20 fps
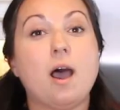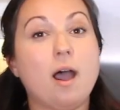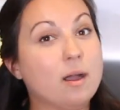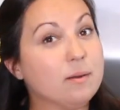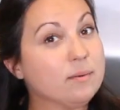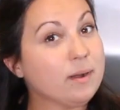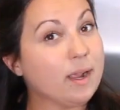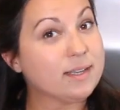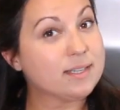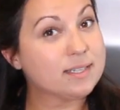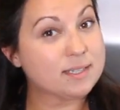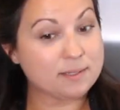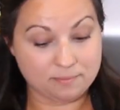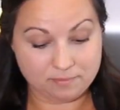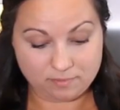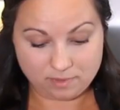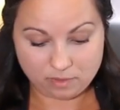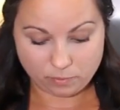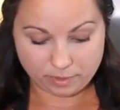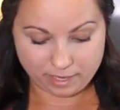All
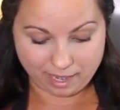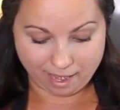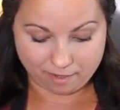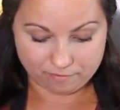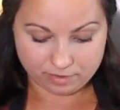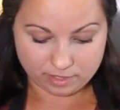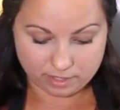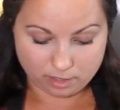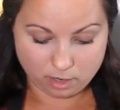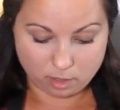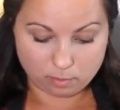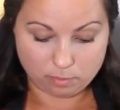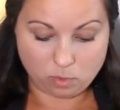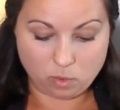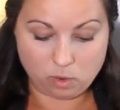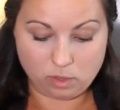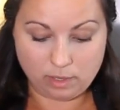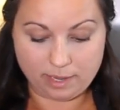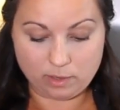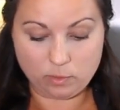right, we have it in our
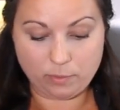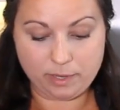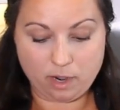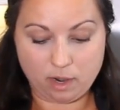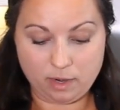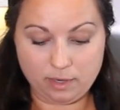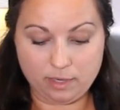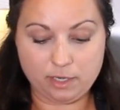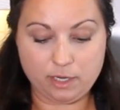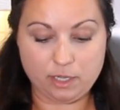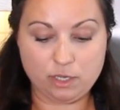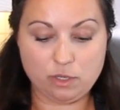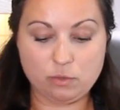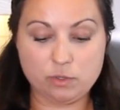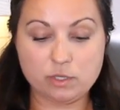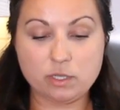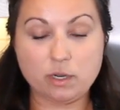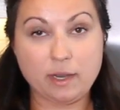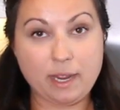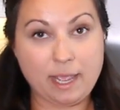bowl, and we are gonna
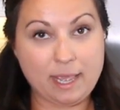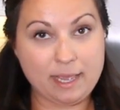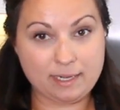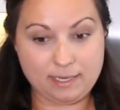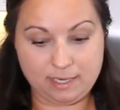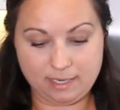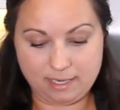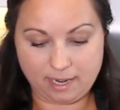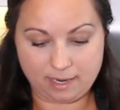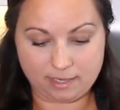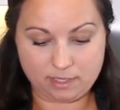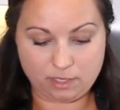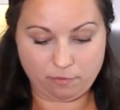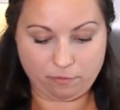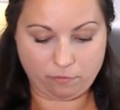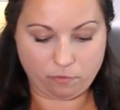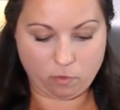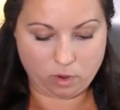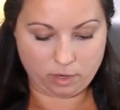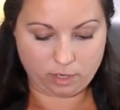use our handy dandy
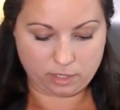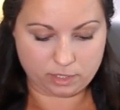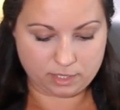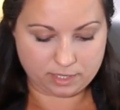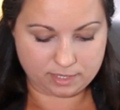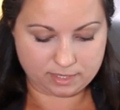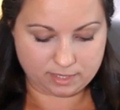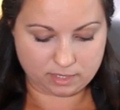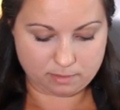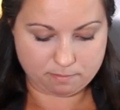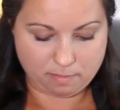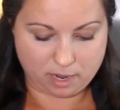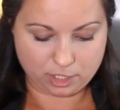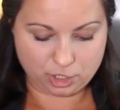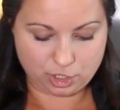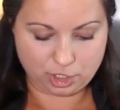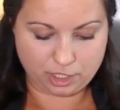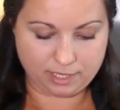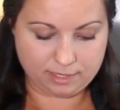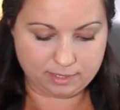fork to
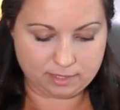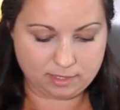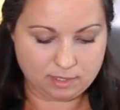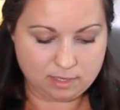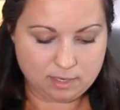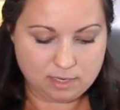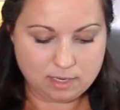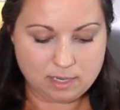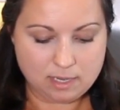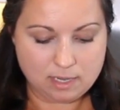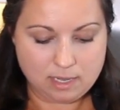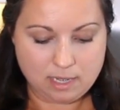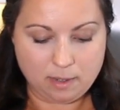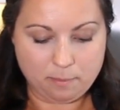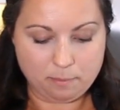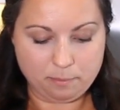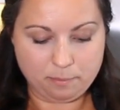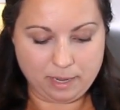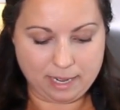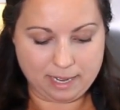smush it.
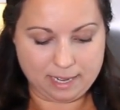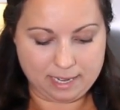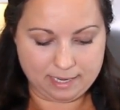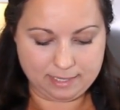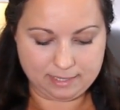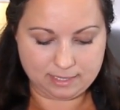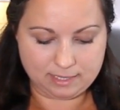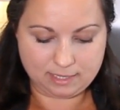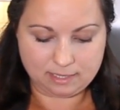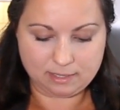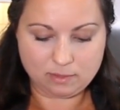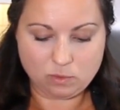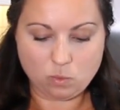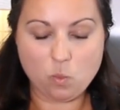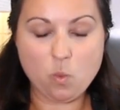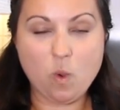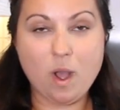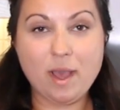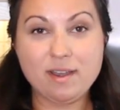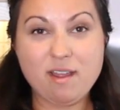But
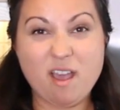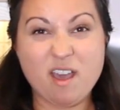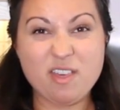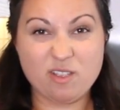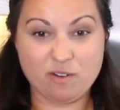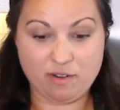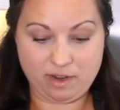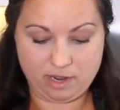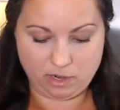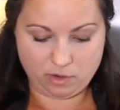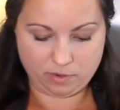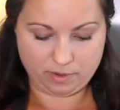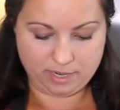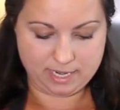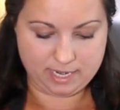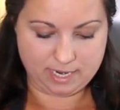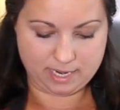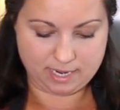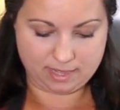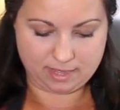one other
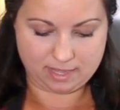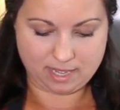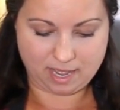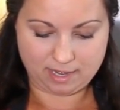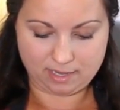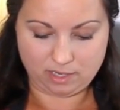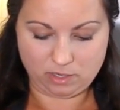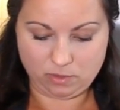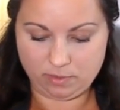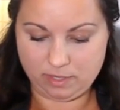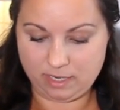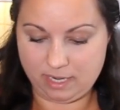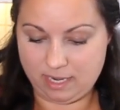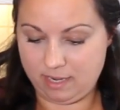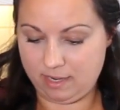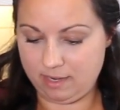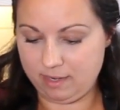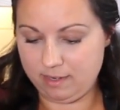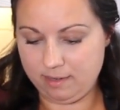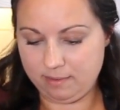ingredient that you
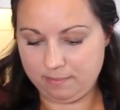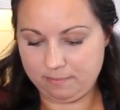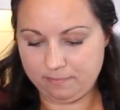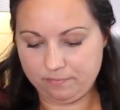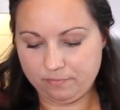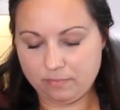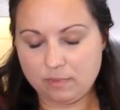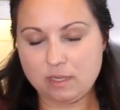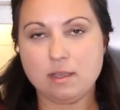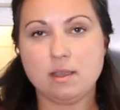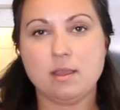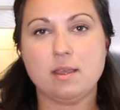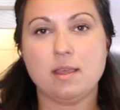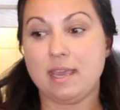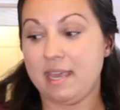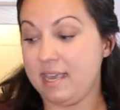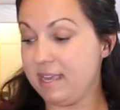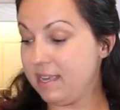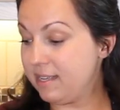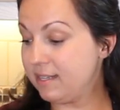need
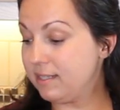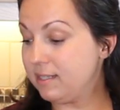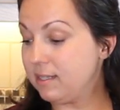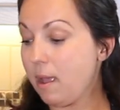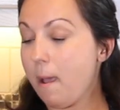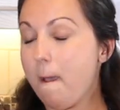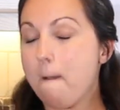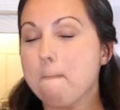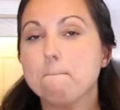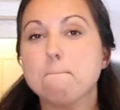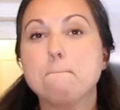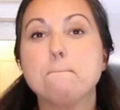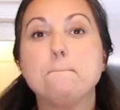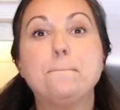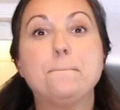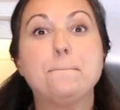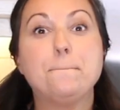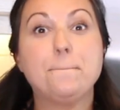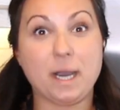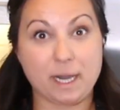is
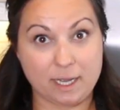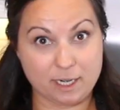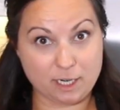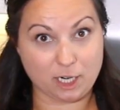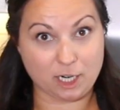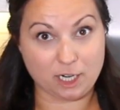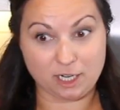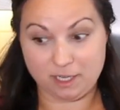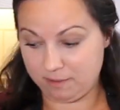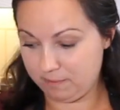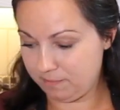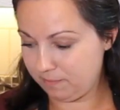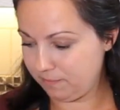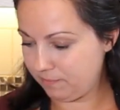butter.